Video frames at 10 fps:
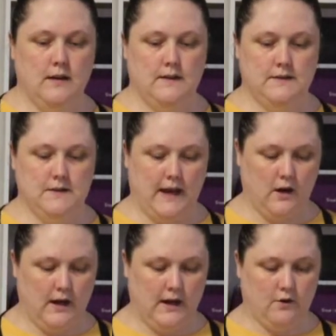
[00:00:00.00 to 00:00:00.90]
So that
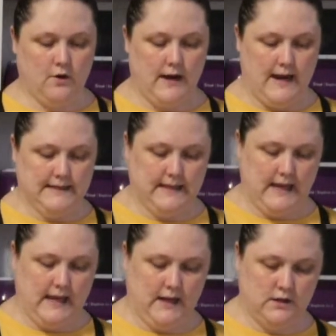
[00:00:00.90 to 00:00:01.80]
kind of creates the
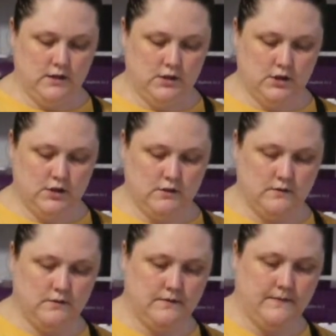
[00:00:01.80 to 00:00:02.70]
hinge.
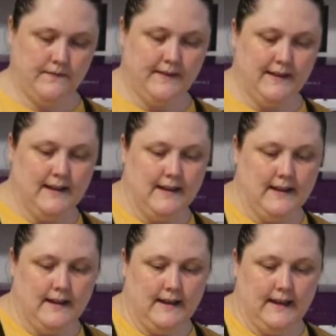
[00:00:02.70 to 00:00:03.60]

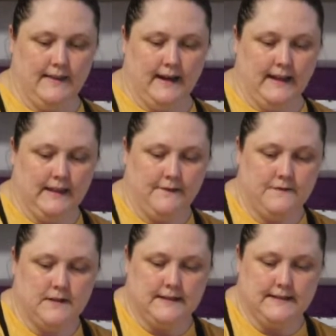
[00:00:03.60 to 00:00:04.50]
And then I lift
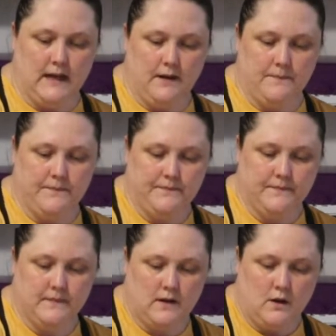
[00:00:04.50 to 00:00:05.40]
this up,
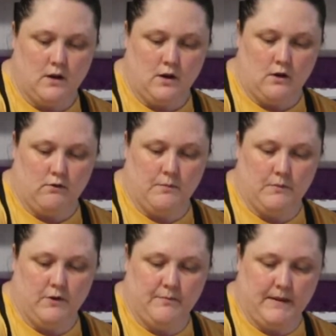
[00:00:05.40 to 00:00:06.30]

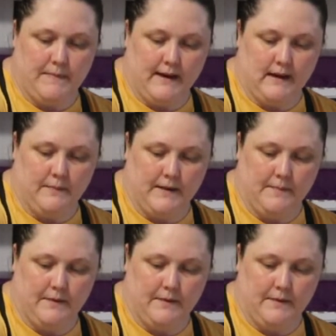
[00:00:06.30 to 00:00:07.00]
remove my baking paper.